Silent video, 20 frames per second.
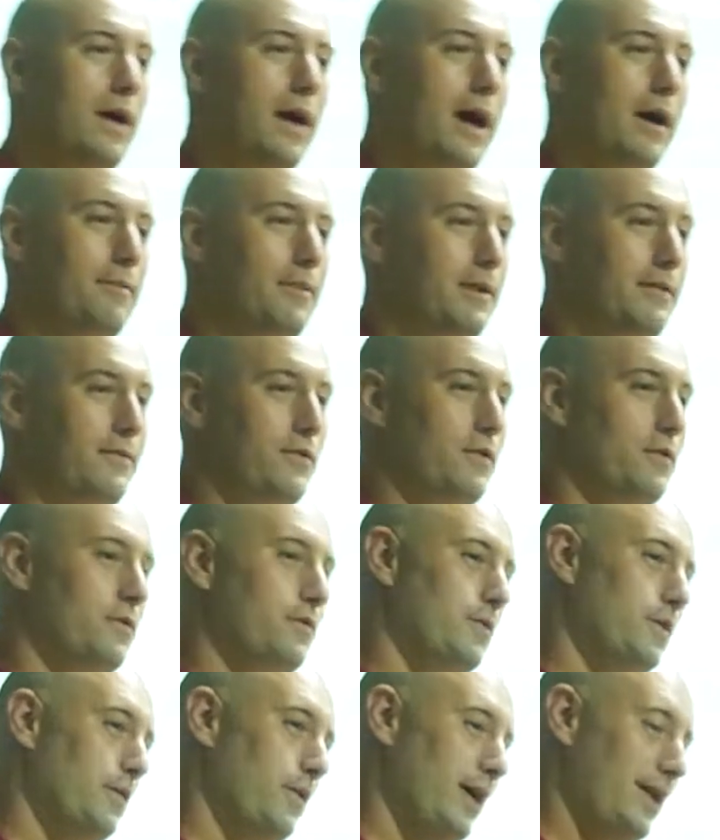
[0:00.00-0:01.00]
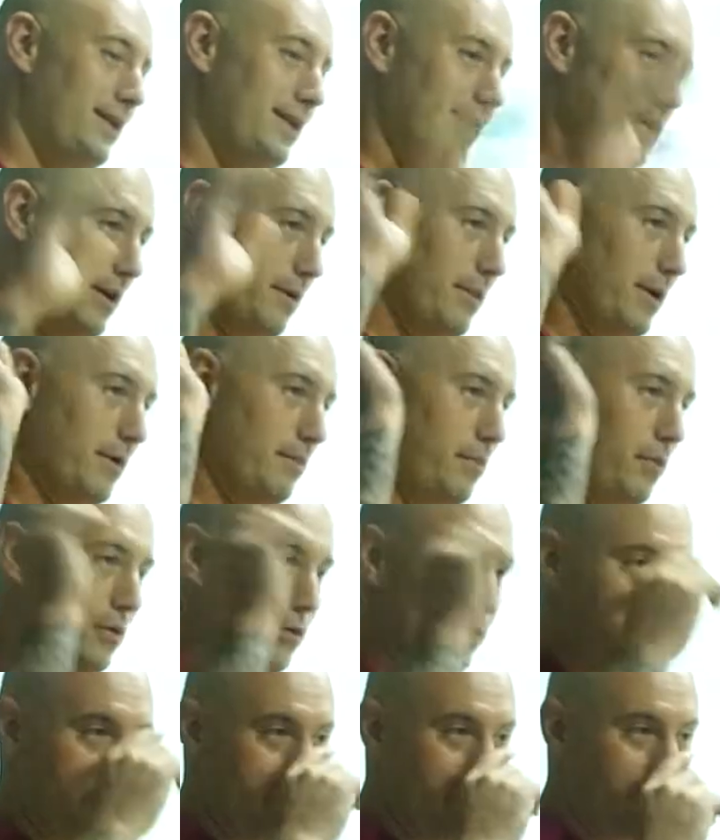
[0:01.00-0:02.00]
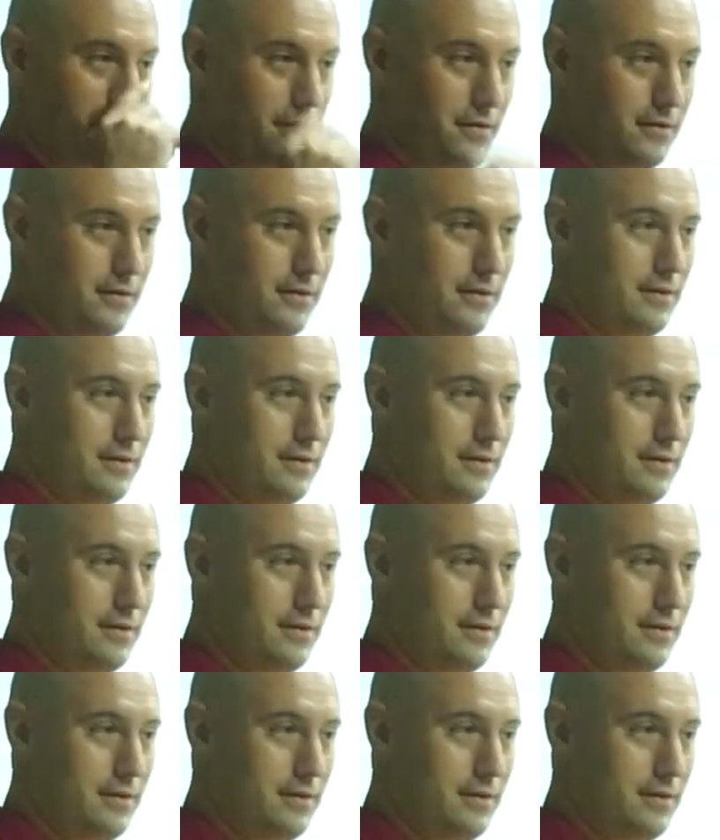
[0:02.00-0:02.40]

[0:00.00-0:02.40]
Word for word: How many of you know anything about Puerto Rico?